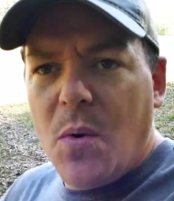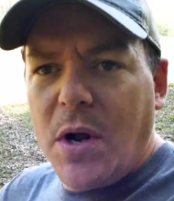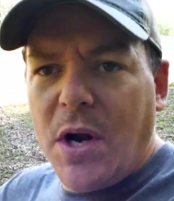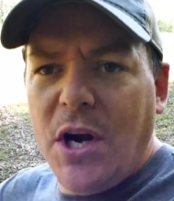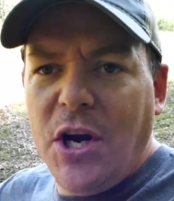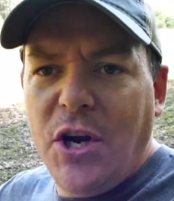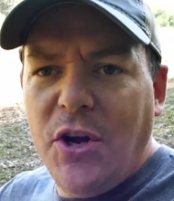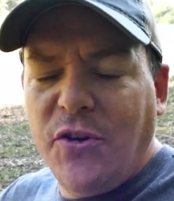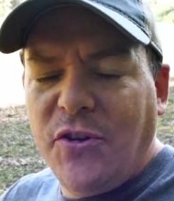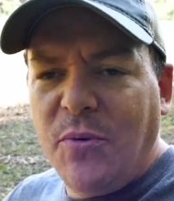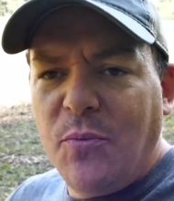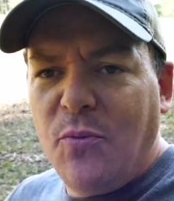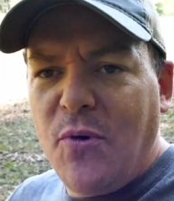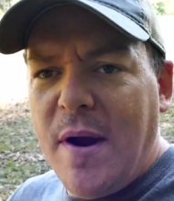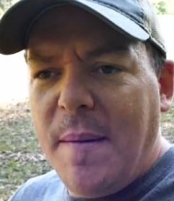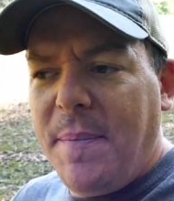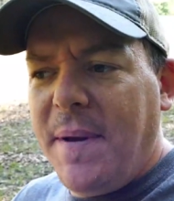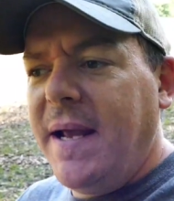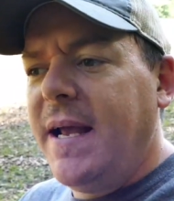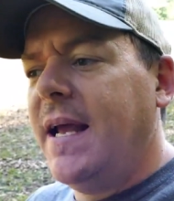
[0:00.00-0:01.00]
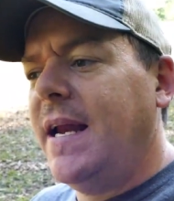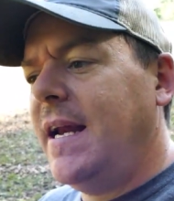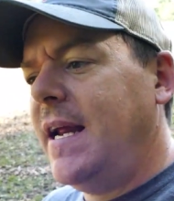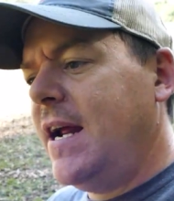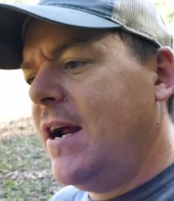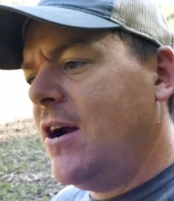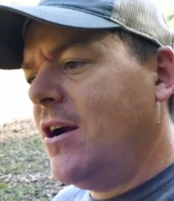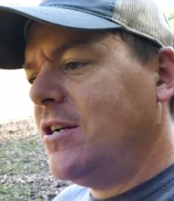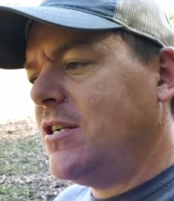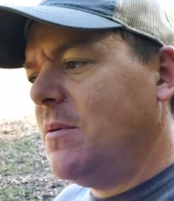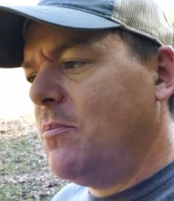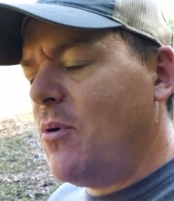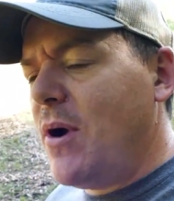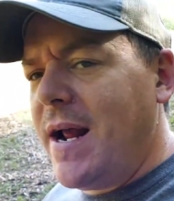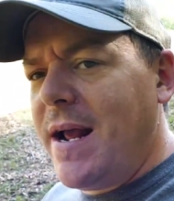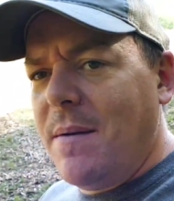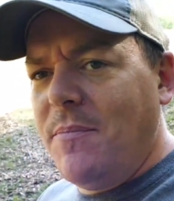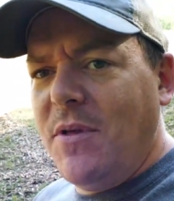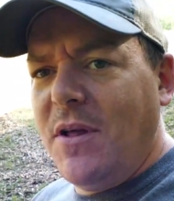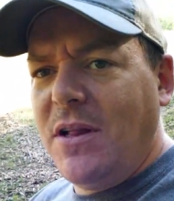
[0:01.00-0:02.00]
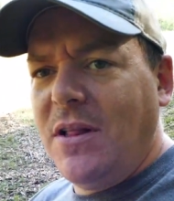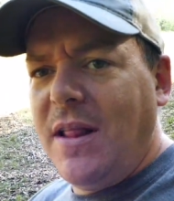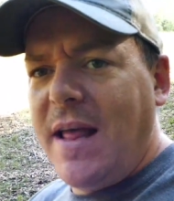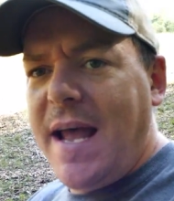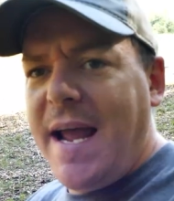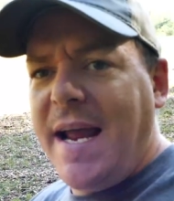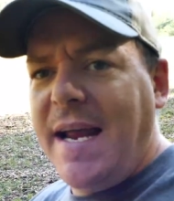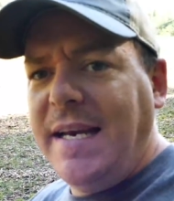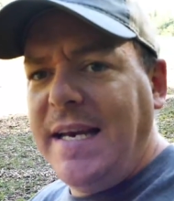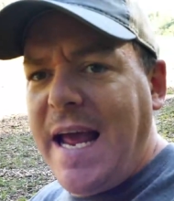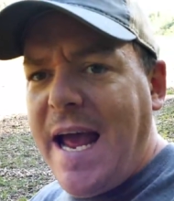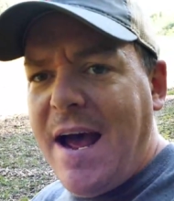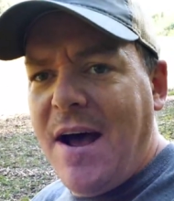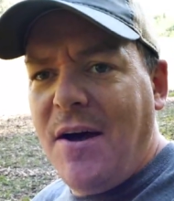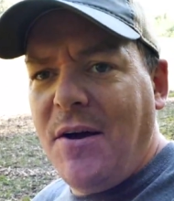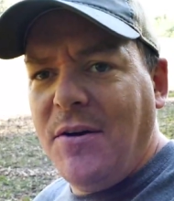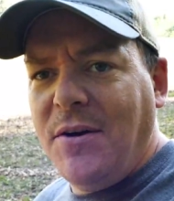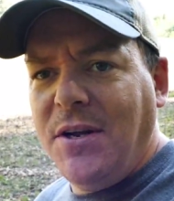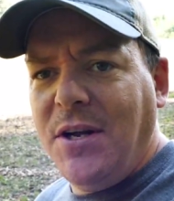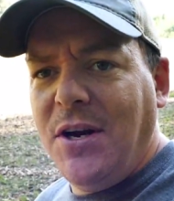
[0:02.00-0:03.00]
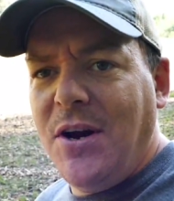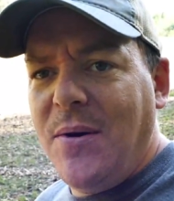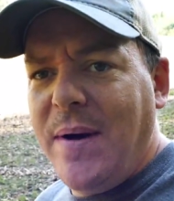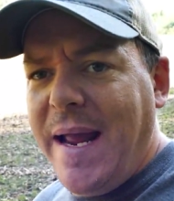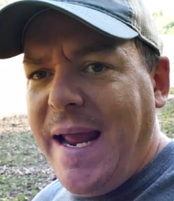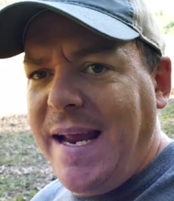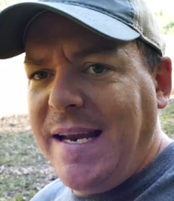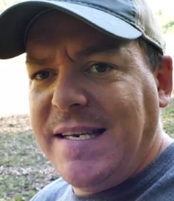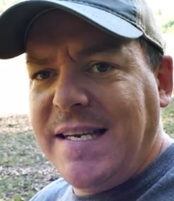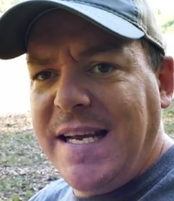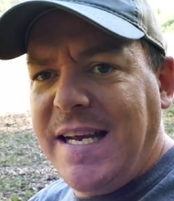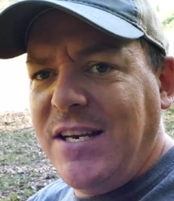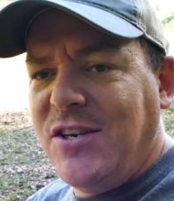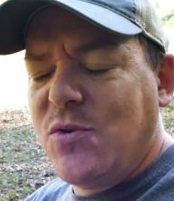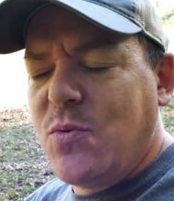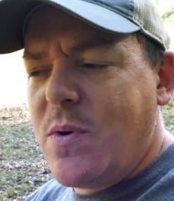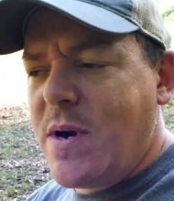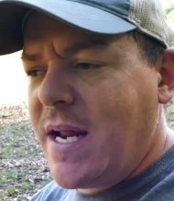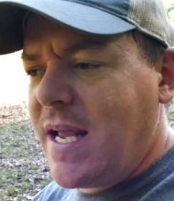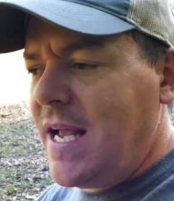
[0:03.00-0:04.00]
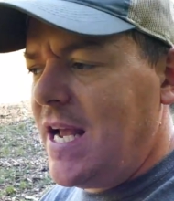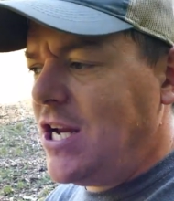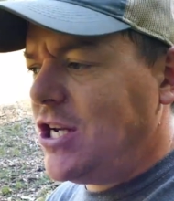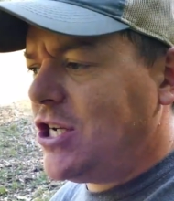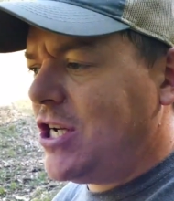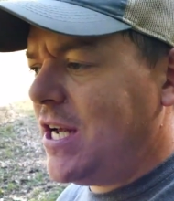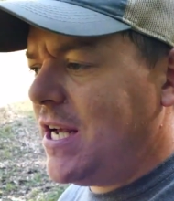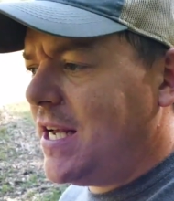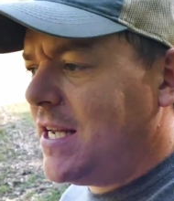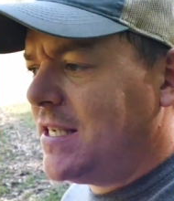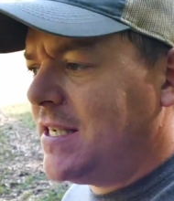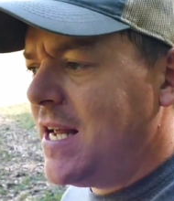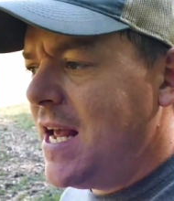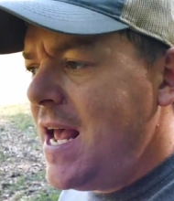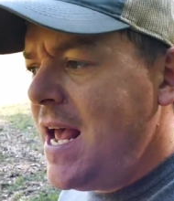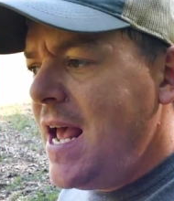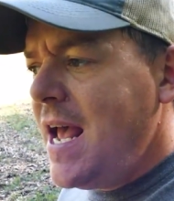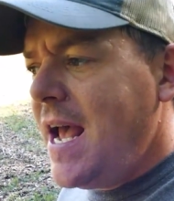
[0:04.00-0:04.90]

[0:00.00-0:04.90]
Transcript: We're going to do some ripping in here to break up the clay down, you know, eighteen, twenty inches,